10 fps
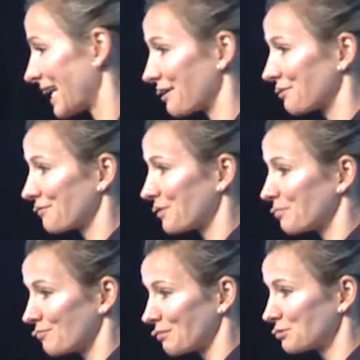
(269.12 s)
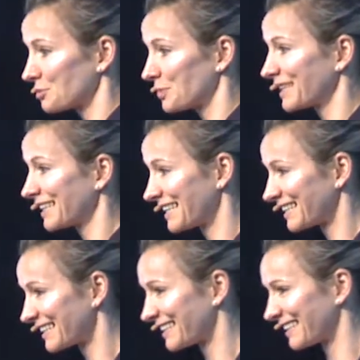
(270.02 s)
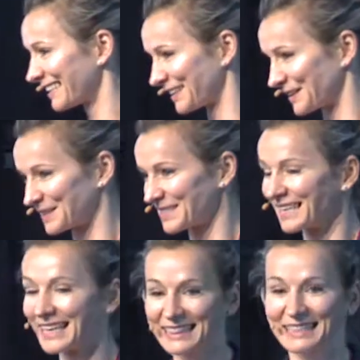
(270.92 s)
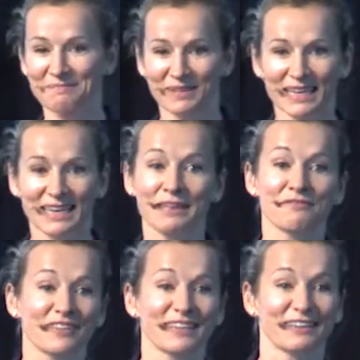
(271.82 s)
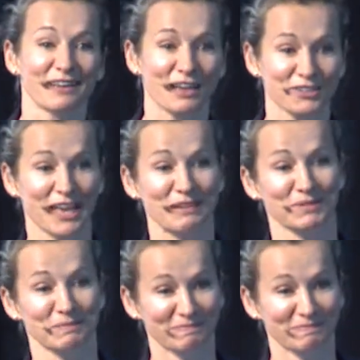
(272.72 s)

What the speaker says: out of the rubbish bin to eat them and feeling ashamed.